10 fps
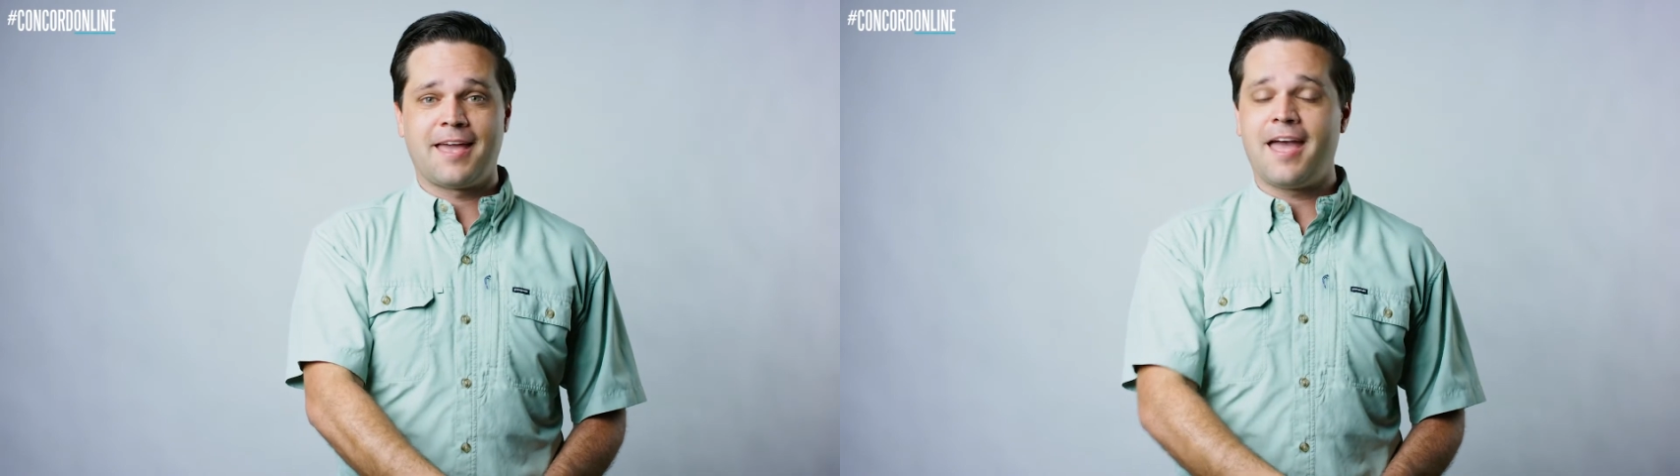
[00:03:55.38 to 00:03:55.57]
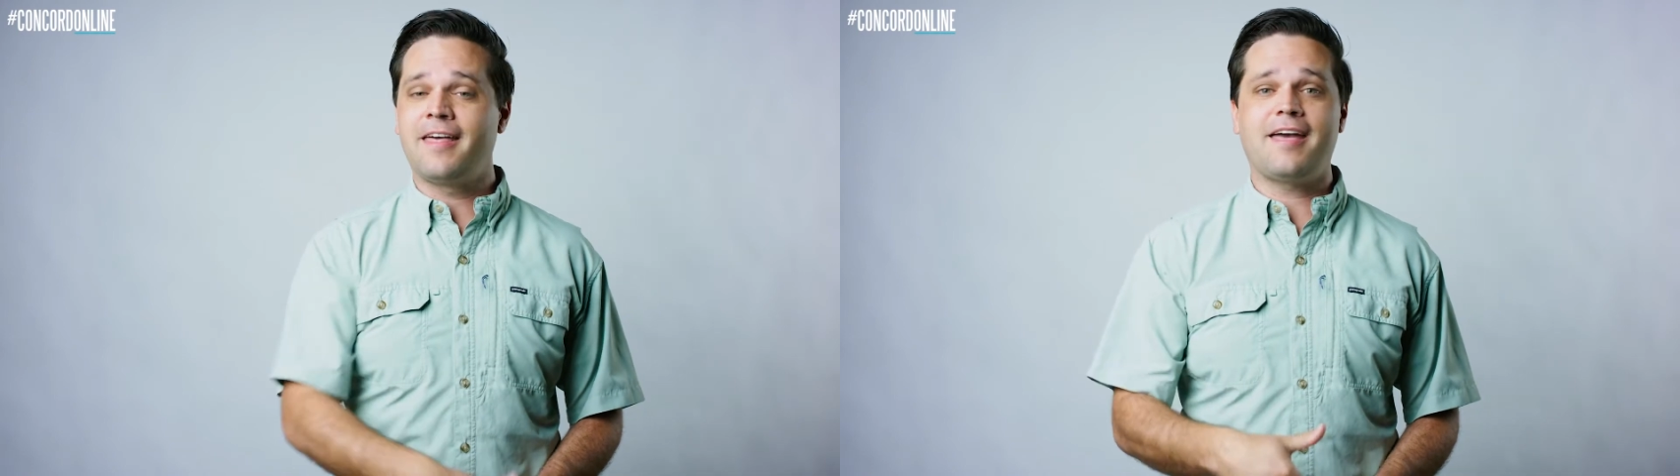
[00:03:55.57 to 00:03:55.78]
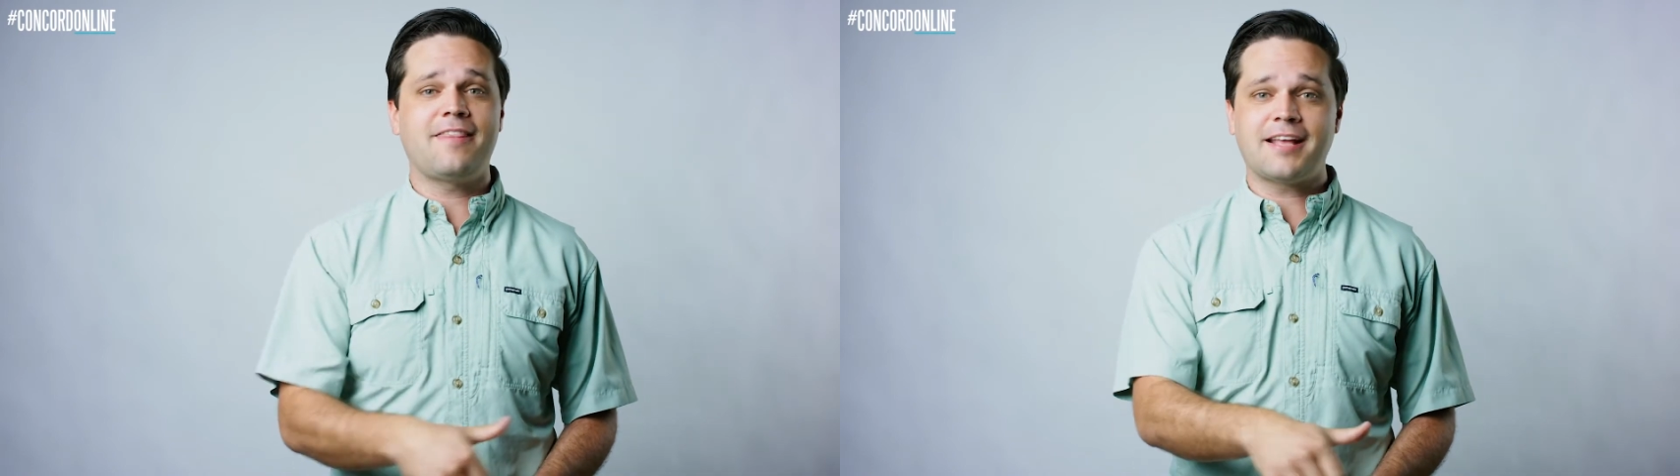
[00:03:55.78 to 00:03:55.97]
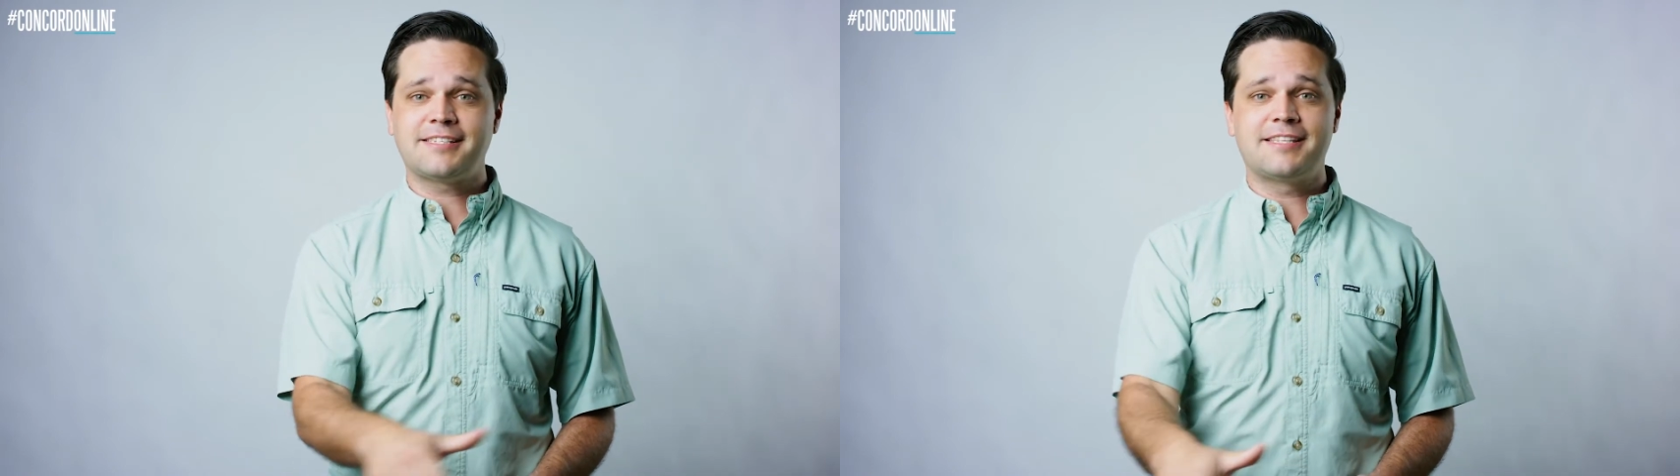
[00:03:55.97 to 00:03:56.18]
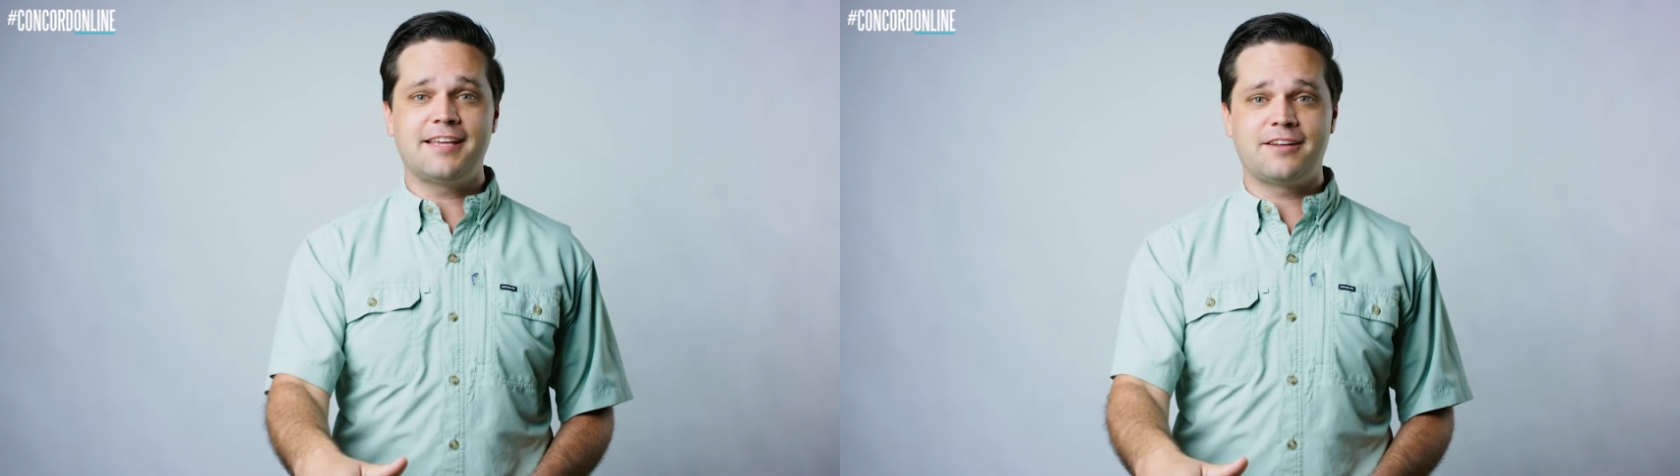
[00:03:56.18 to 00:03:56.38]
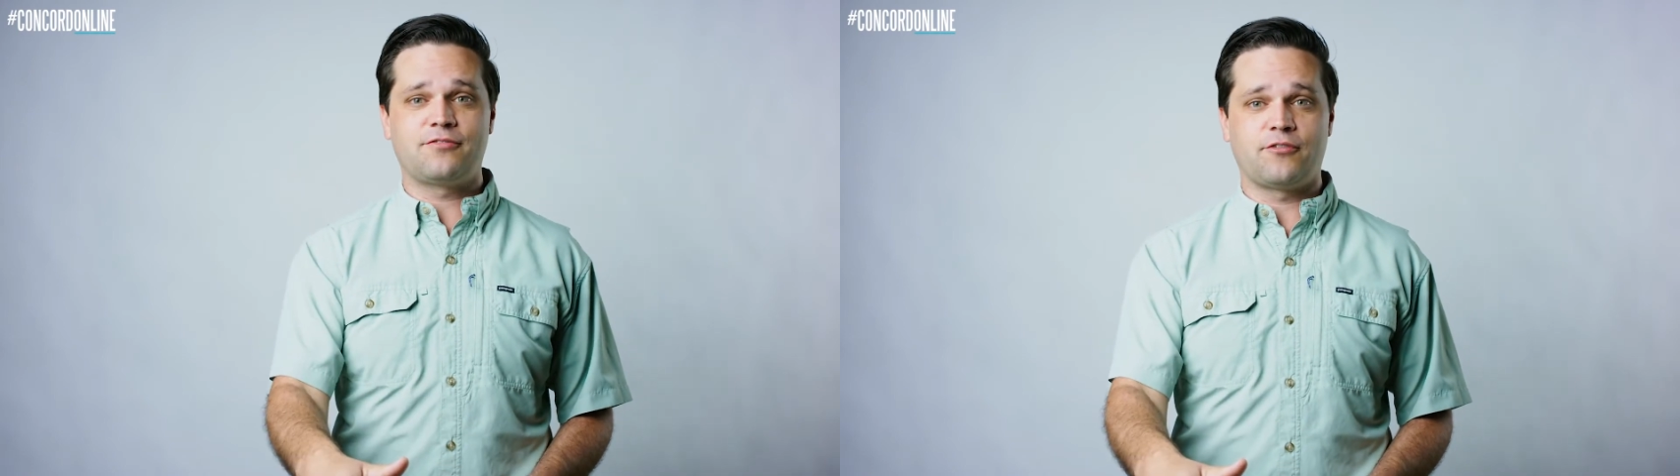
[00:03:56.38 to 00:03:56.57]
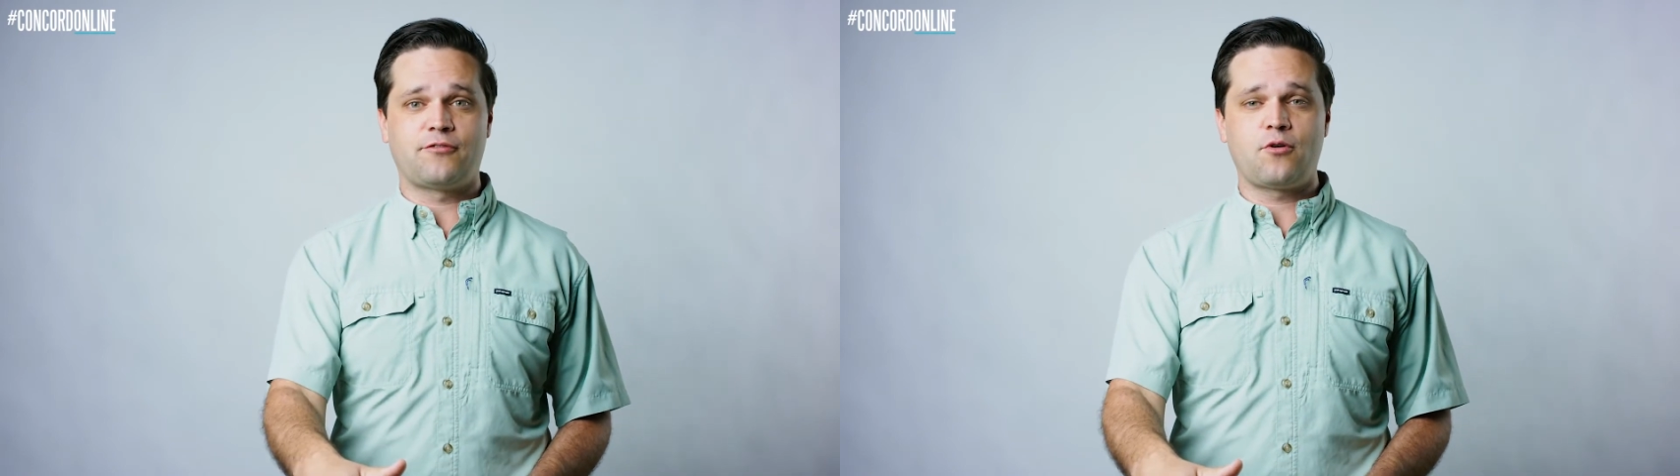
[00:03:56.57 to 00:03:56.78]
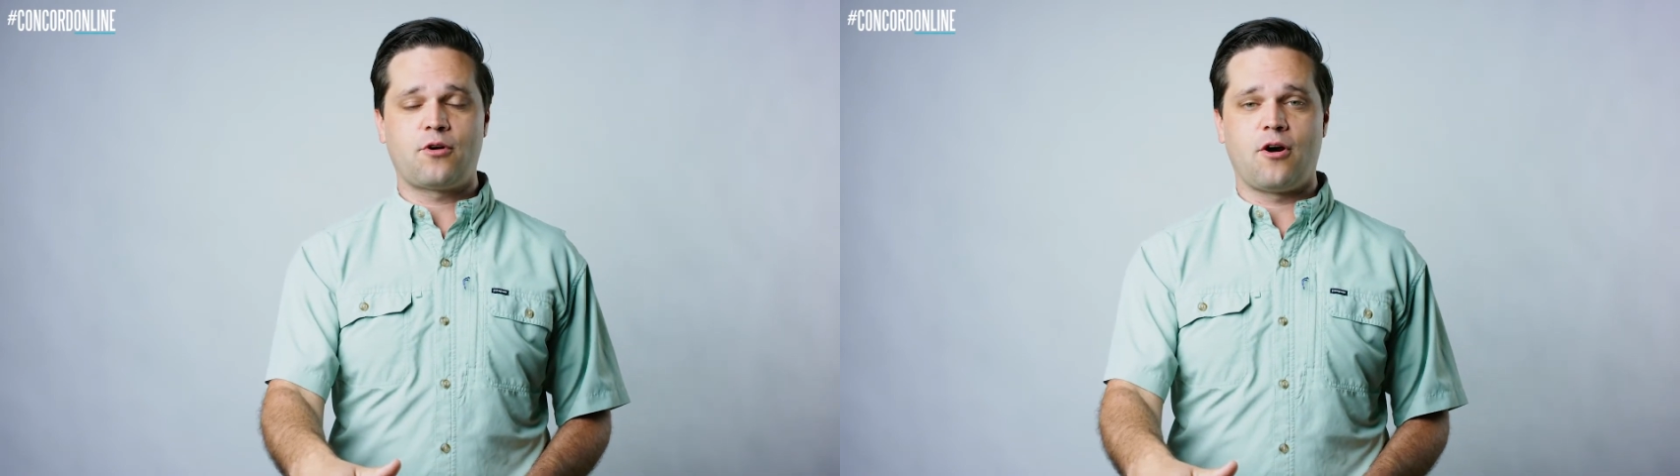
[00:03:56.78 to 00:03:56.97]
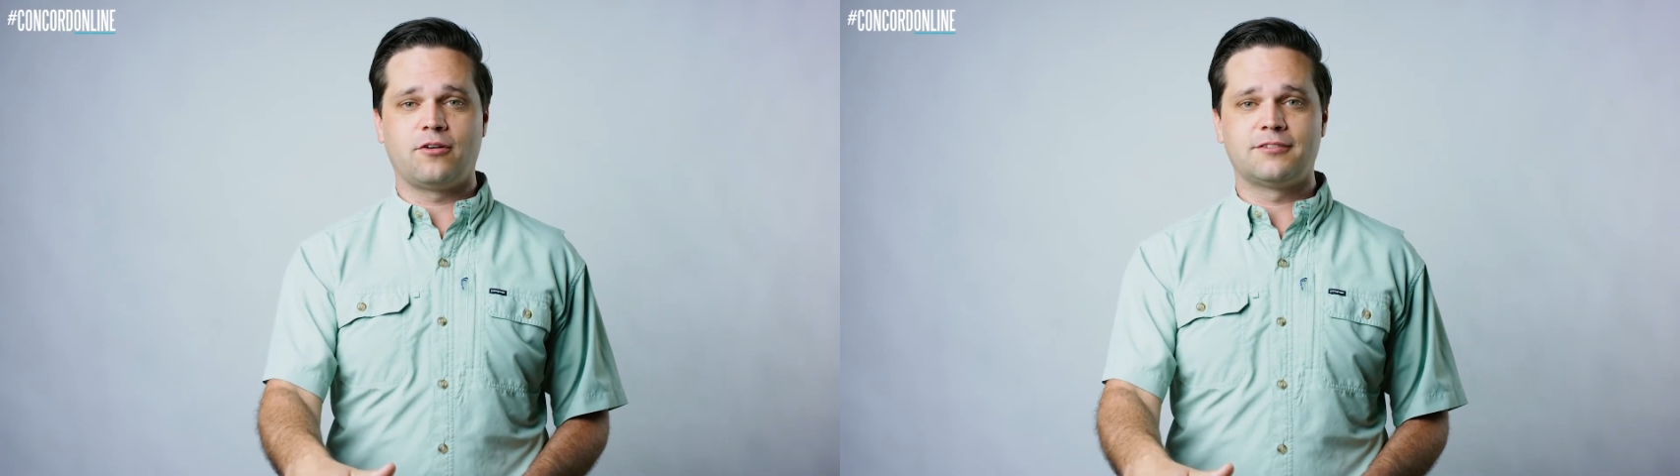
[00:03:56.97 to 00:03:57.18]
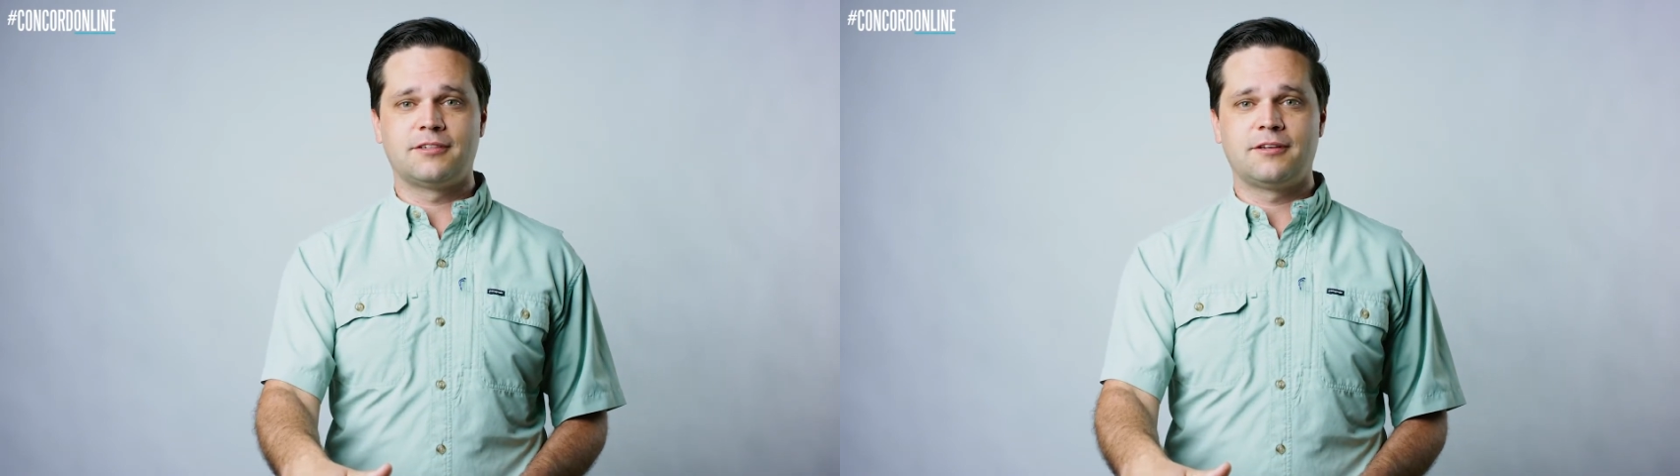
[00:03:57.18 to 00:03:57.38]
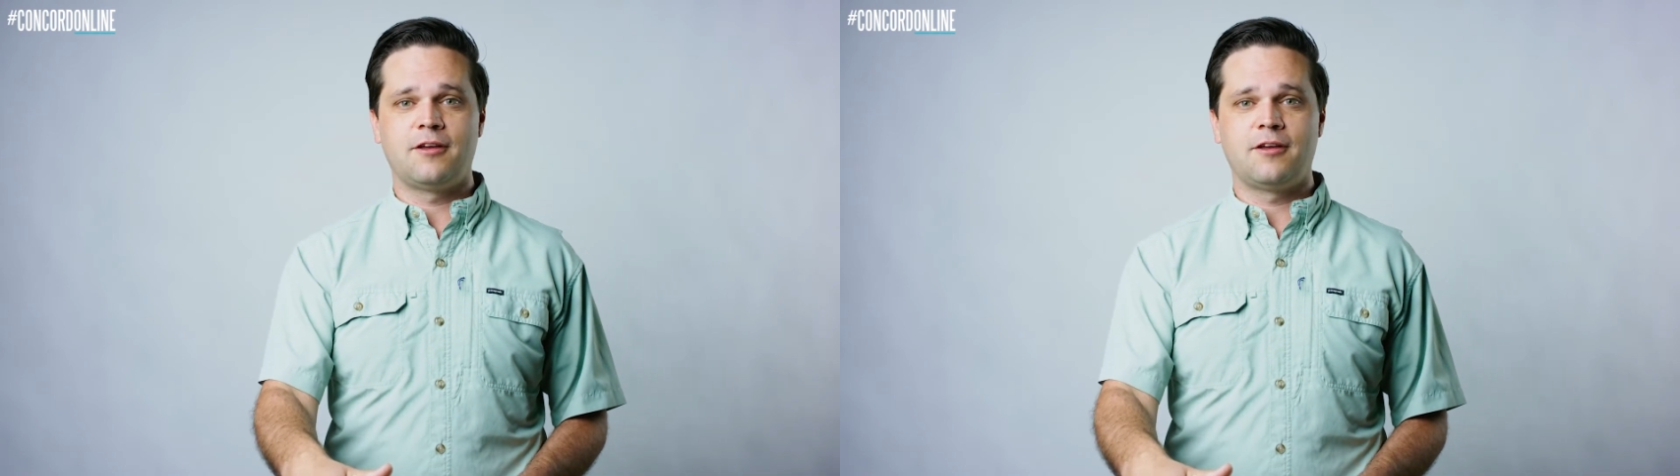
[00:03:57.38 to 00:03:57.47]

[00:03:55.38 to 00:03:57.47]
And, and that's the end of the phone call.